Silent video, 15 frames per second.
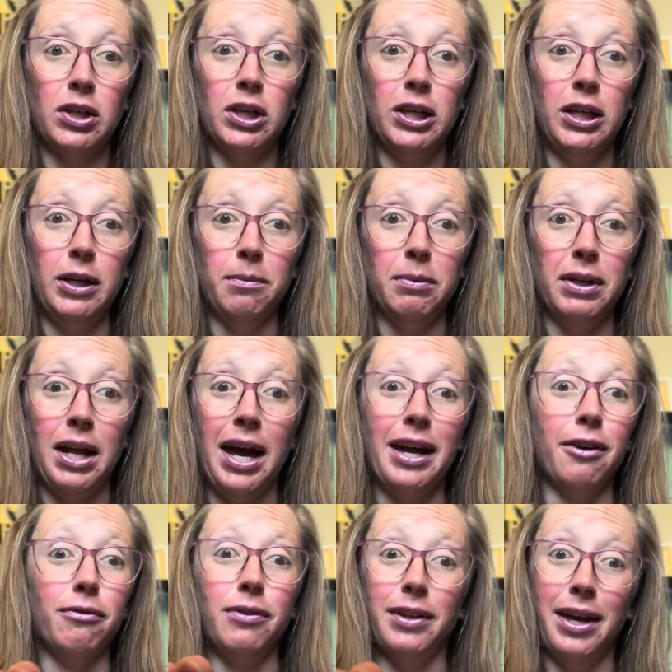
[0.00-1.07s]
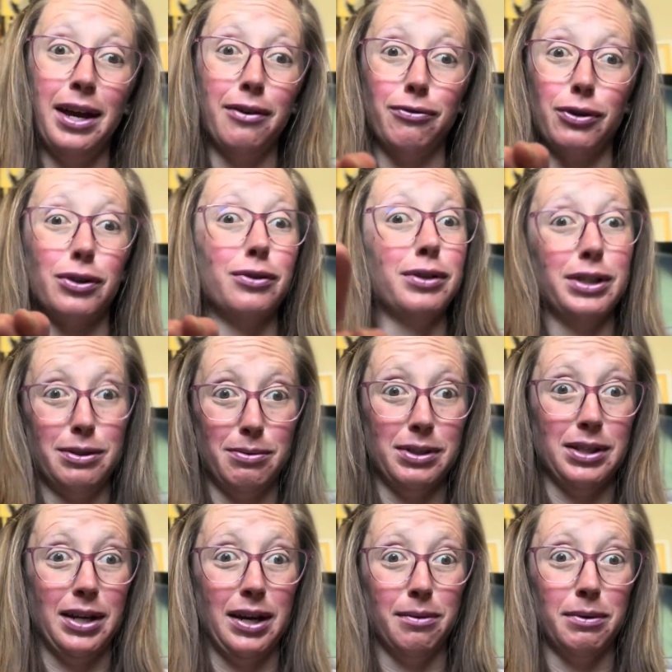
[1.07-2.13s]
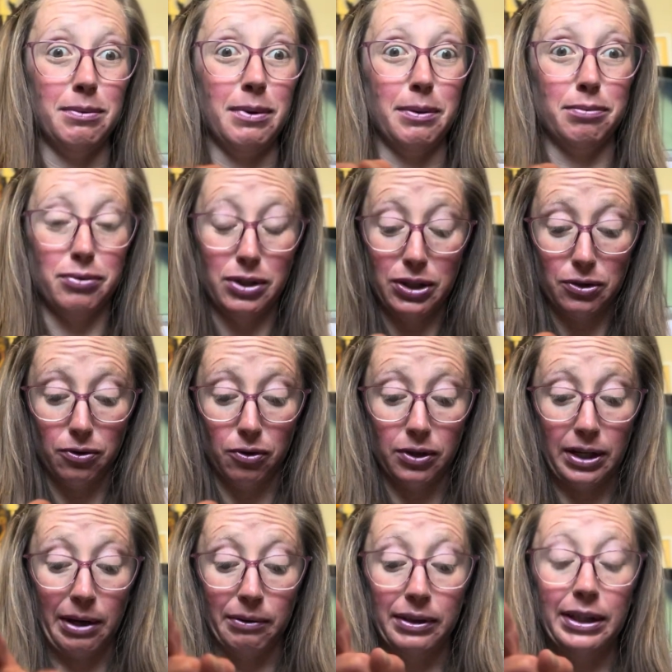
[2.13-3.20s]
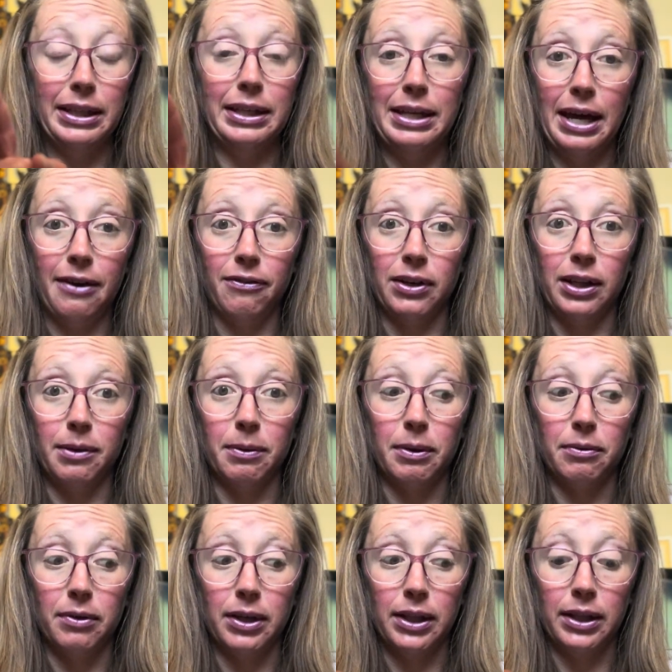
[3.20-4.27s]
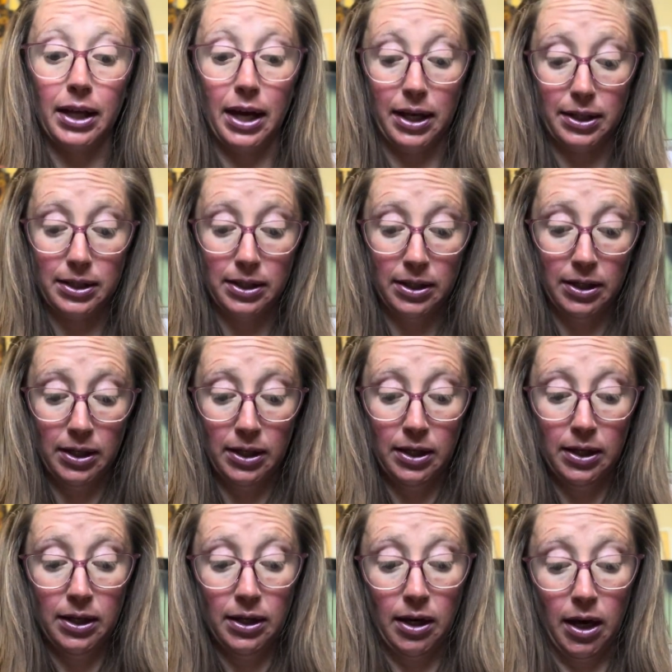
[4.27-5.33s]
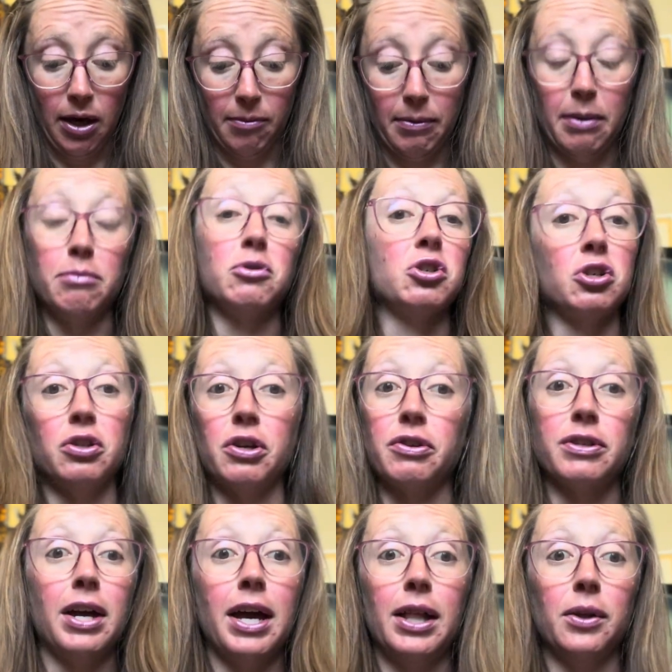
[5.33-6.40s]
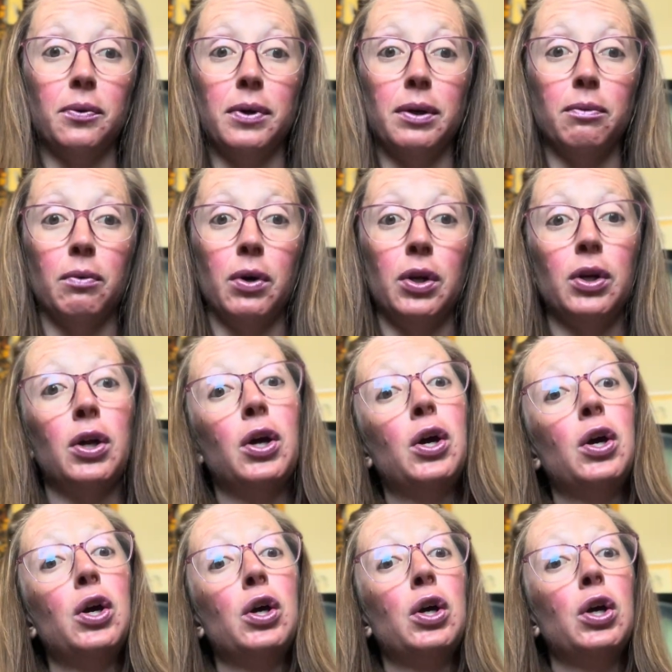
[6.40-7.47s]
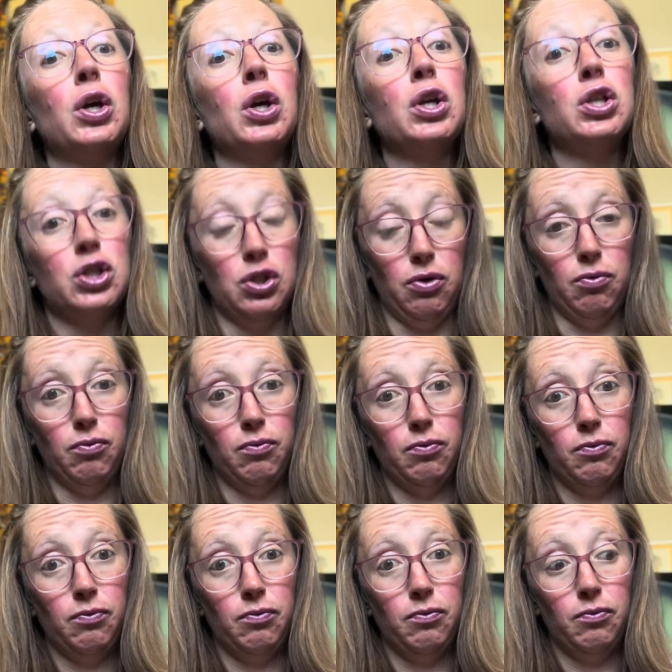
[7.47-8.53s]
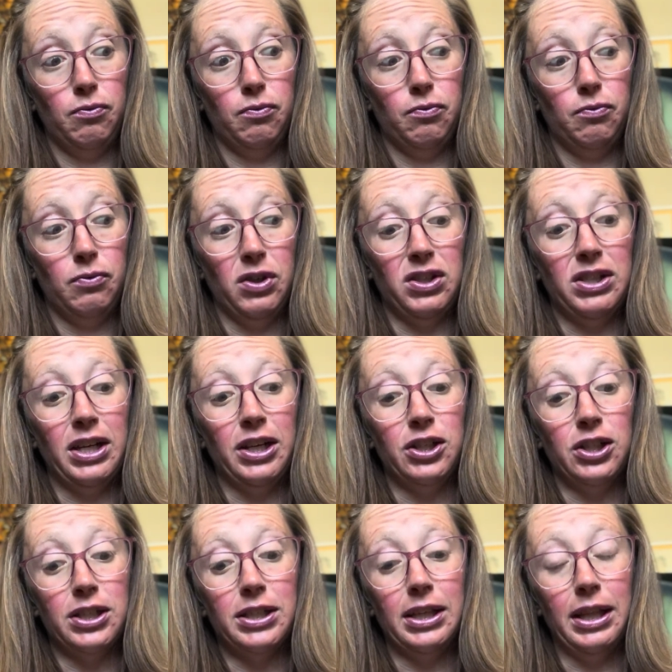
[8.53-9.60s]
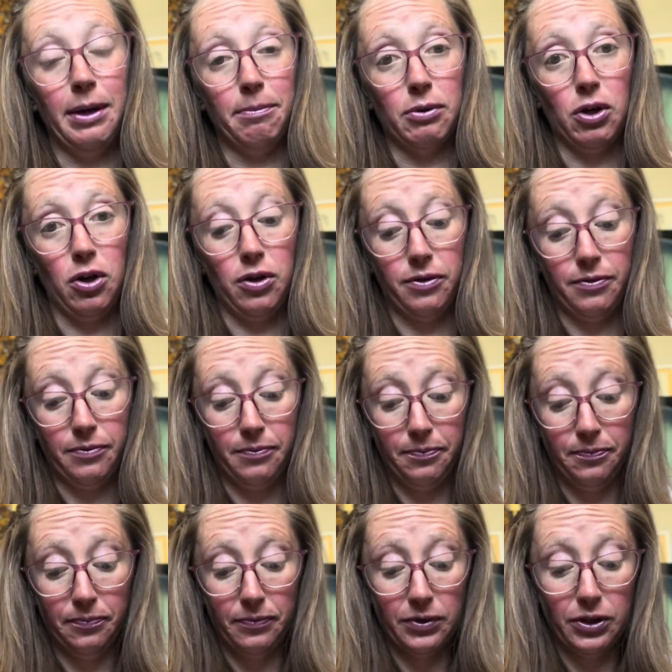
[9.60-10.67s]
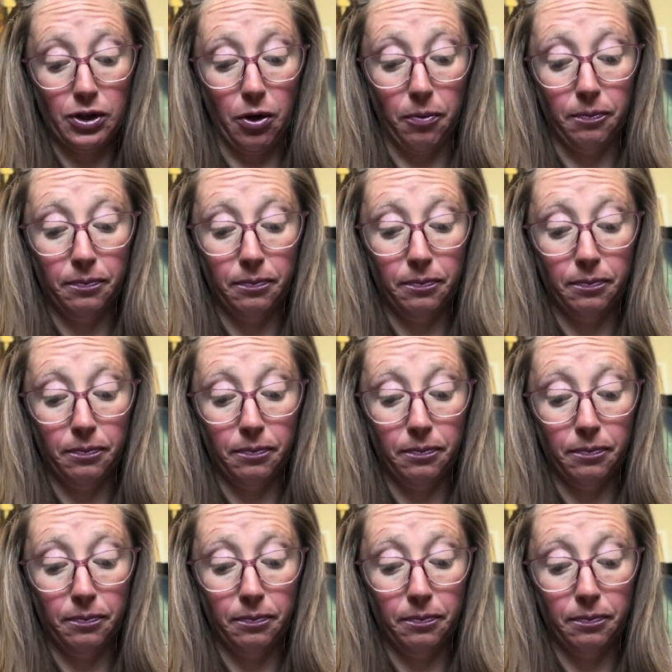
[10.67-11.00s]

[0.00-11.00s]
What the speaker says: keep an eye out for that for Christmas time with my preschoolers. I'll definitely be reading that. I'm sure there's a Halloween one too, instead of just a leprechaun. So